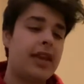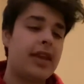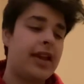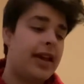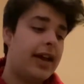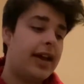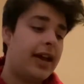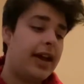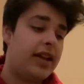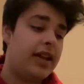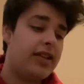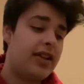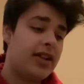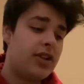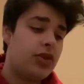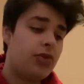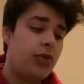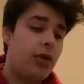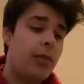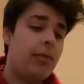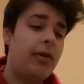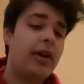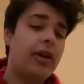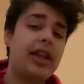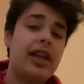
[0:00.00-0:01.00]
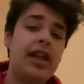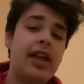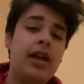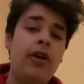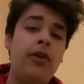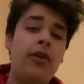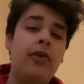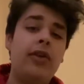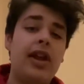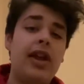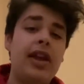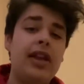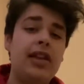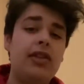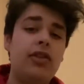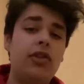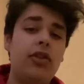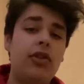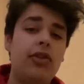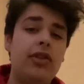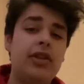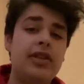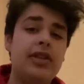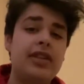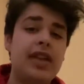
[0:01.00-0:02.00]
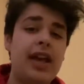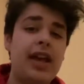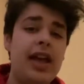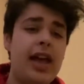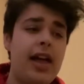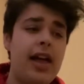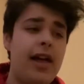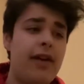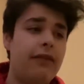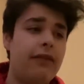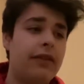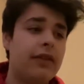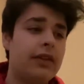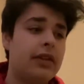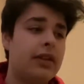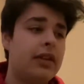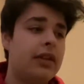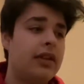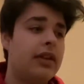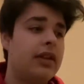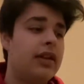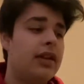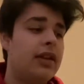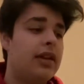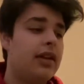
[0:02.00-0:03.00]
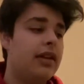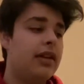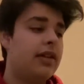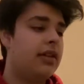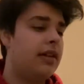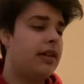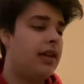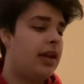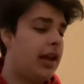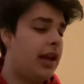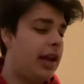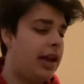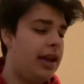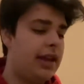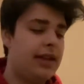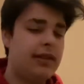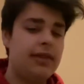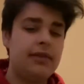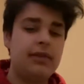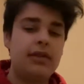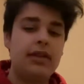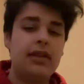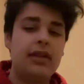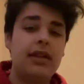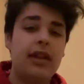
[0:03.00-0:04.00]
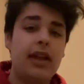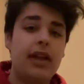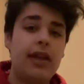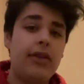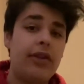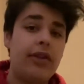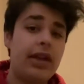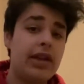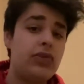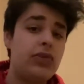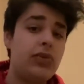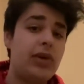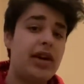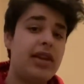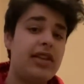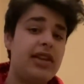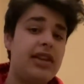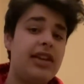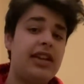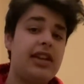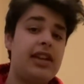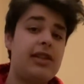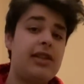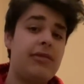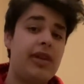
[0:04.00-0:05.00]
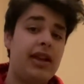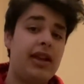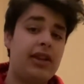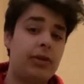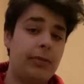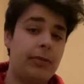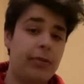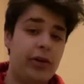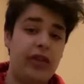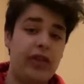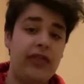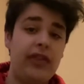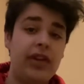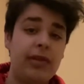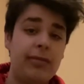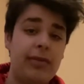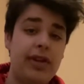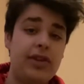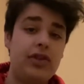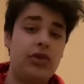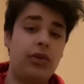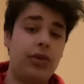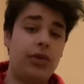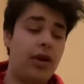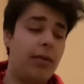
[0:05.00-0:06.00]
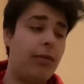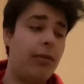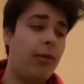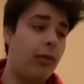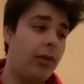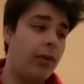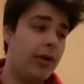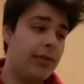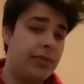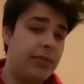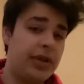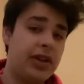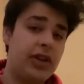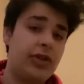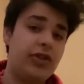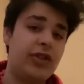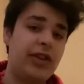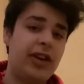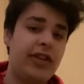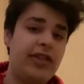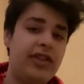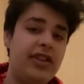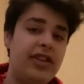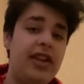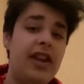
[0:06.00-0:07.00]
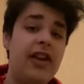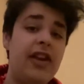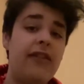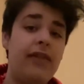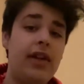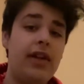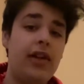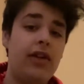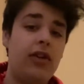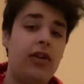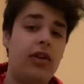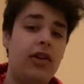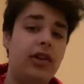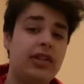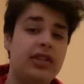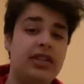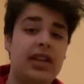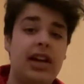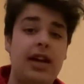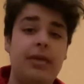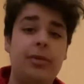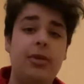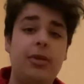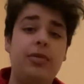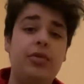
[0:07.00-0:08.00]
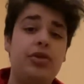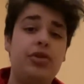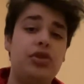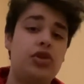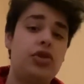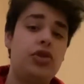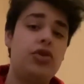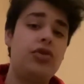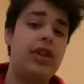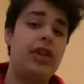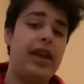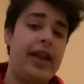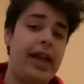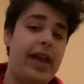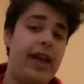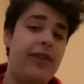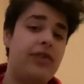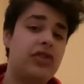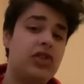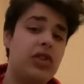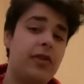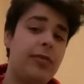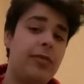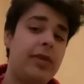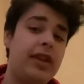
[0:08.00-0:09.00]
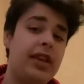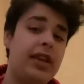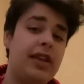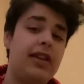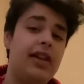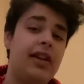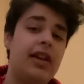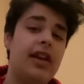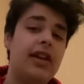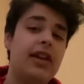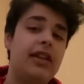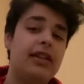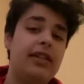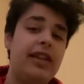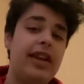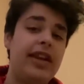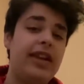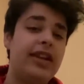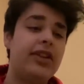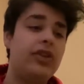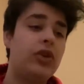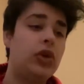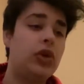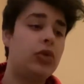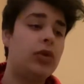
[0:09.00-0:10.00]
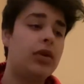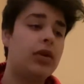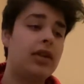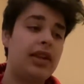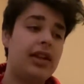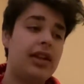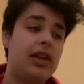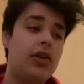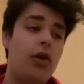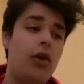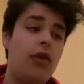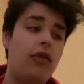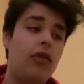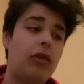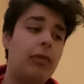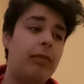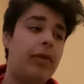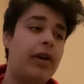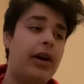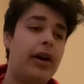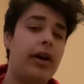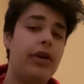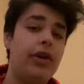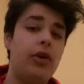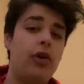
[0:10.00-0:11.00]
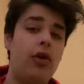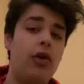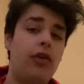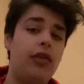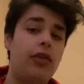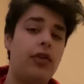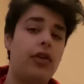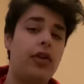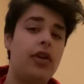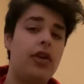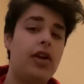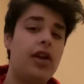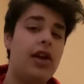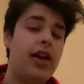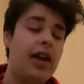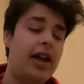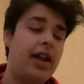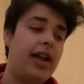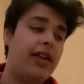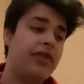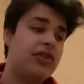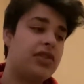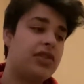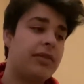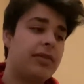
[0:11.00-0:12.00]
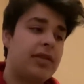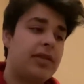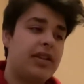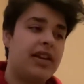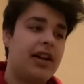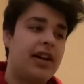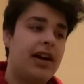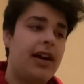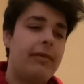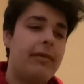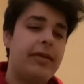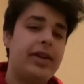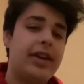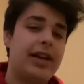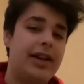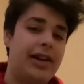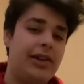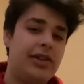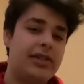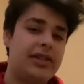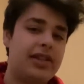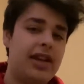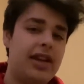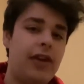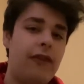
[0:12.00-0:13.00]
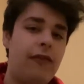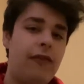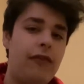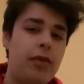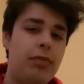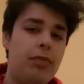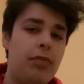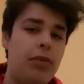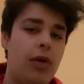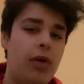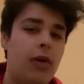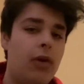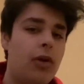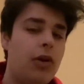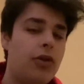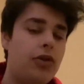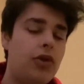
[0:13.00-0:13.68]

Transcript: And that's what McCown and Lawrence have. And that's why I think he'd make the perfect mentor. Number one, been around in the NFL a long time. Number two, they have something they could relate over, bond over, have something in common outside of football.